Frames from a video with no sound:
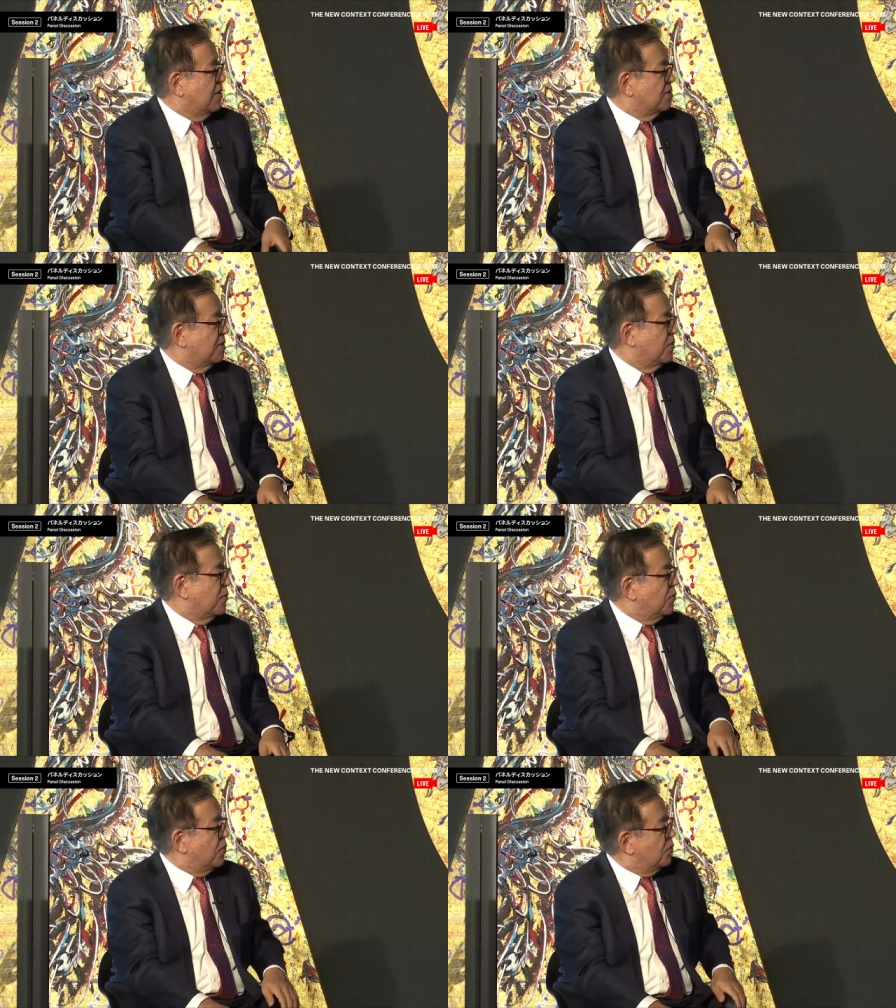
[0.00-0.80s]
So
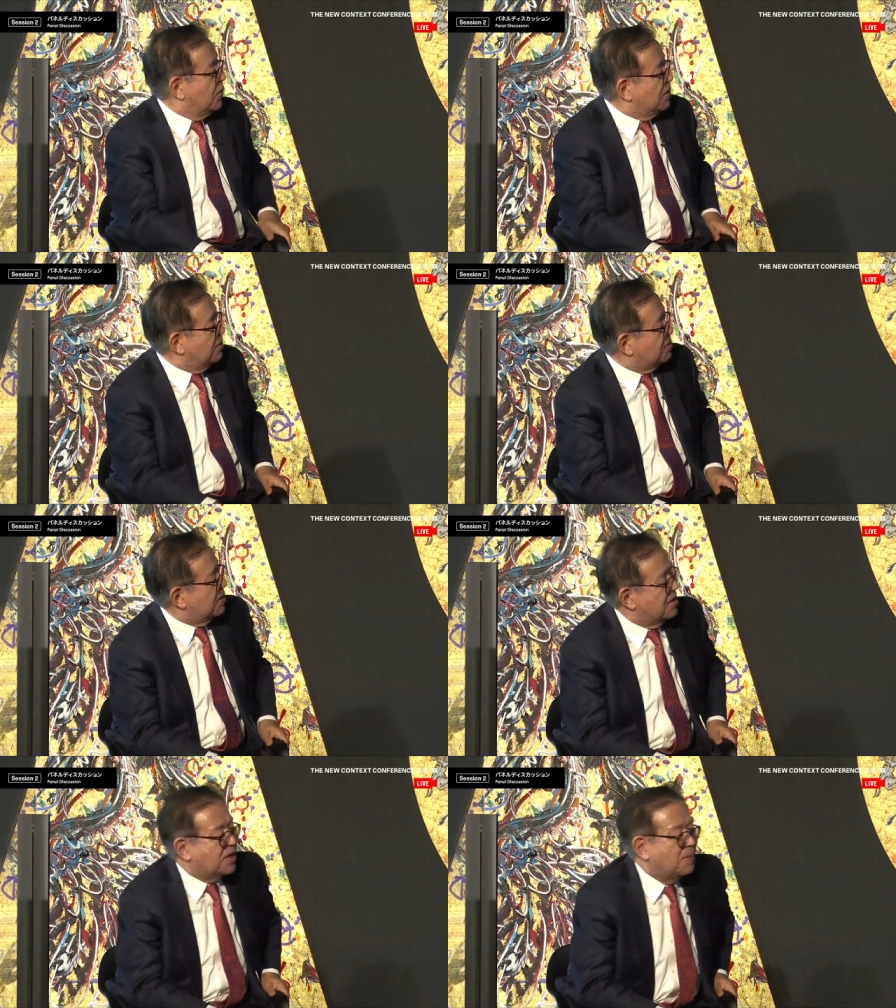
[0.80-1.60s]
what do you
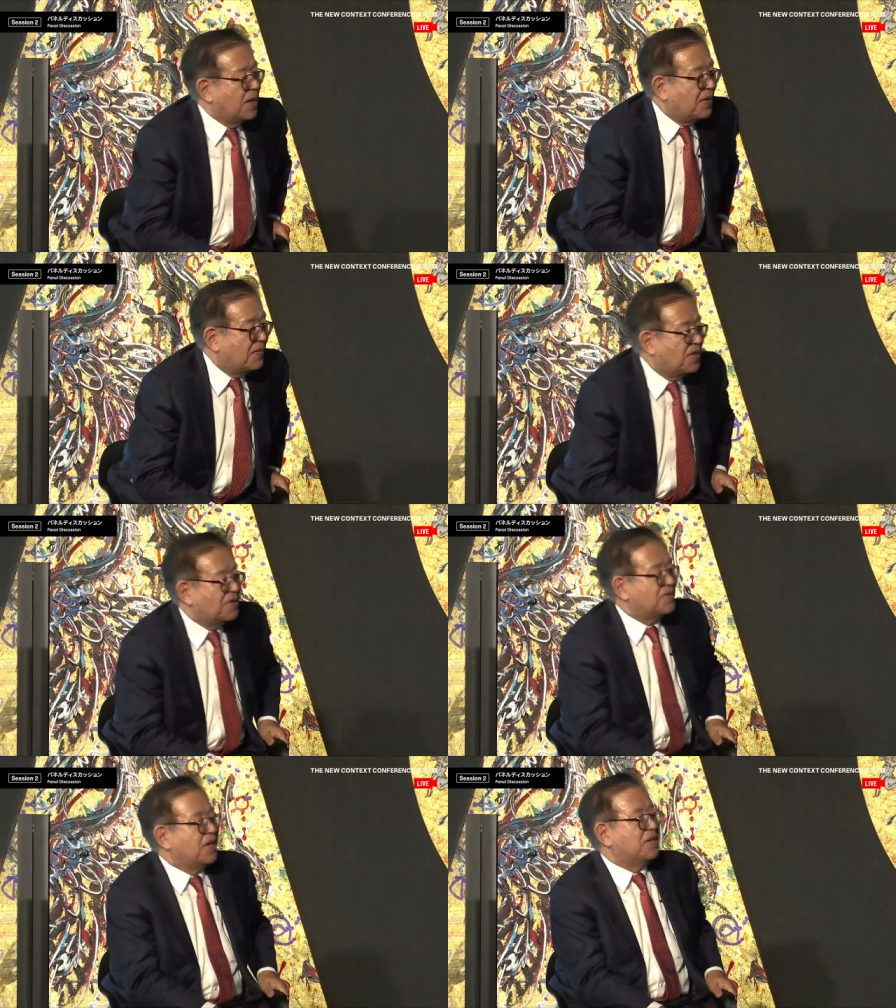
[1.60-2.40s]
think about
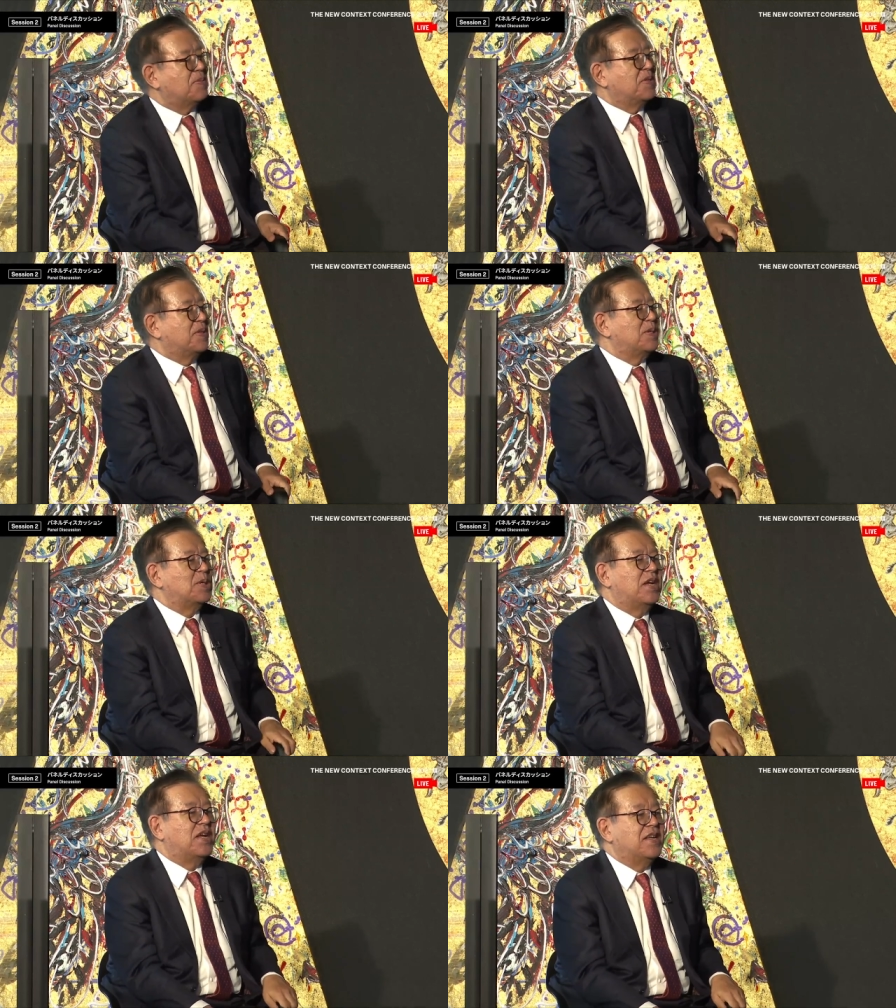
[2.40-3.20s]
the kind of a
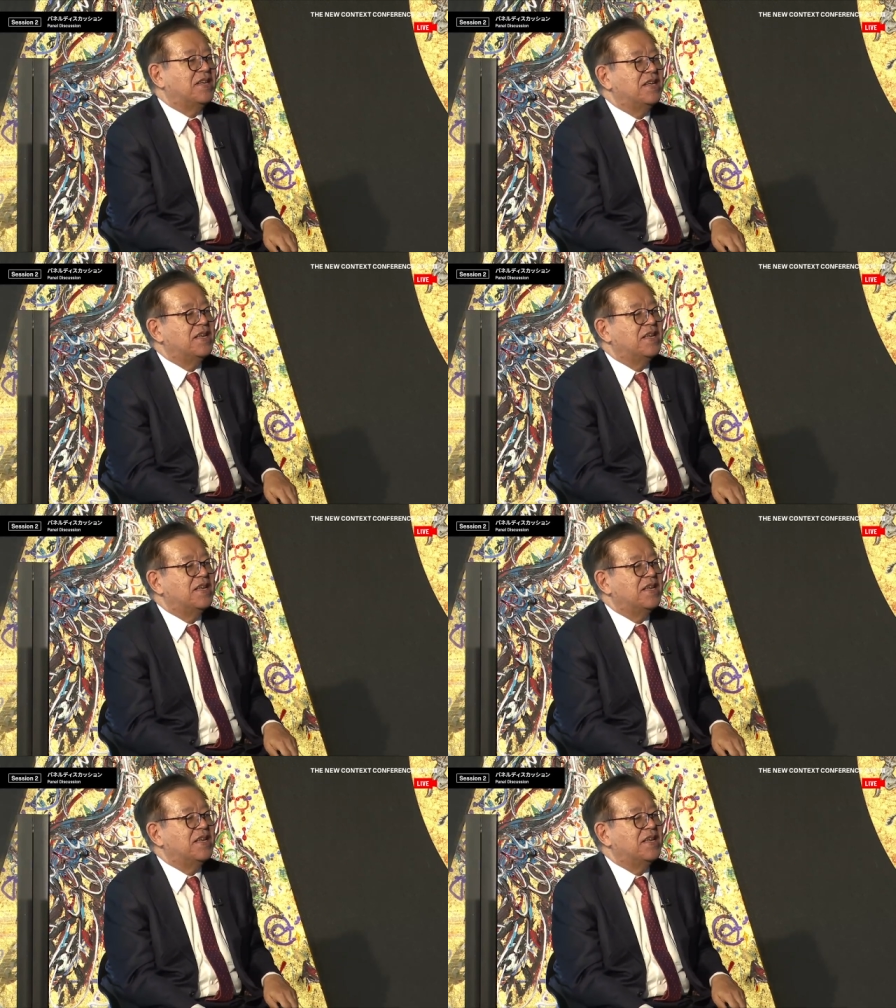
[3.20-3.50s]
design,